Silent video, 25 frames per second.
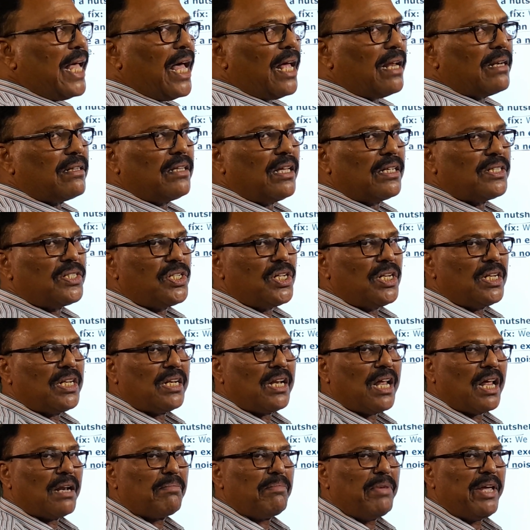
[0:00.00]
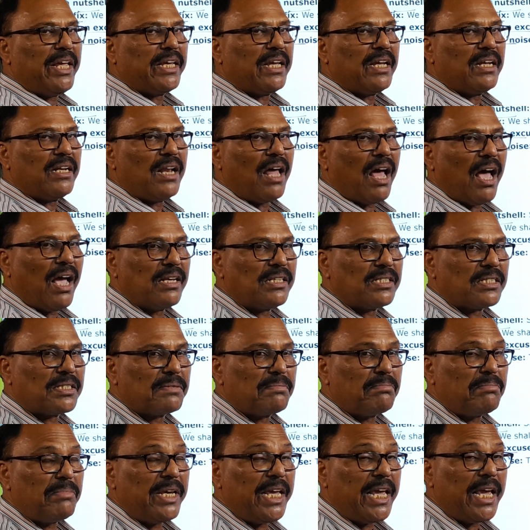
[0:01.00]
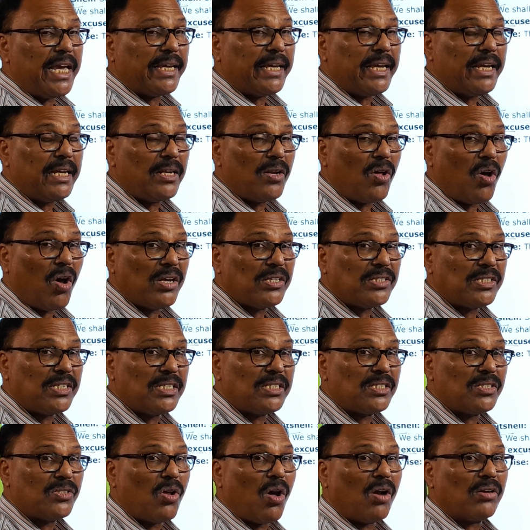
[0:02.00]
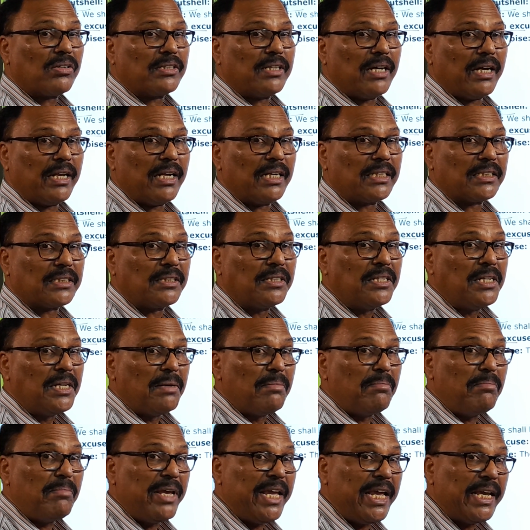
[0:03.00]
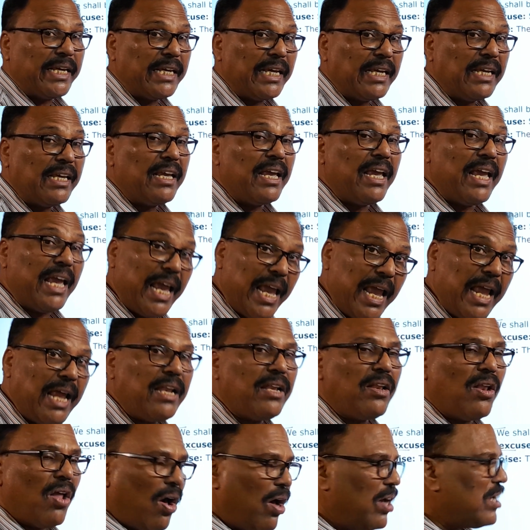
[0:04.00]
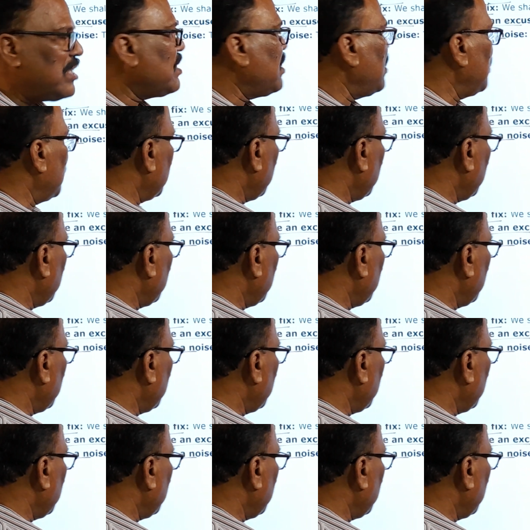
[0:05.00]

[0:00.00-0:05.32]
that the children are making noise. Making noise is not correct. Making a noise